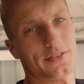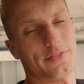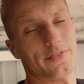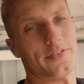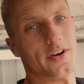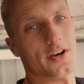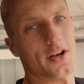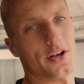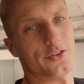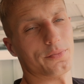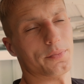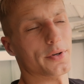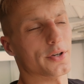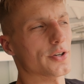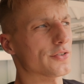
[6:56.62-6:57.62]

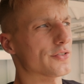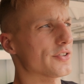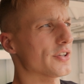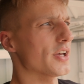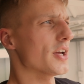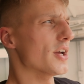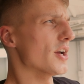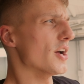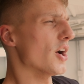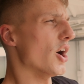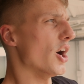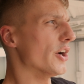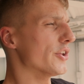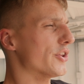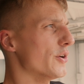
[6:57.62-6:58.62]
first, because
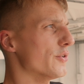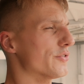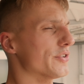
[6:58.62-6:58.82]
I don't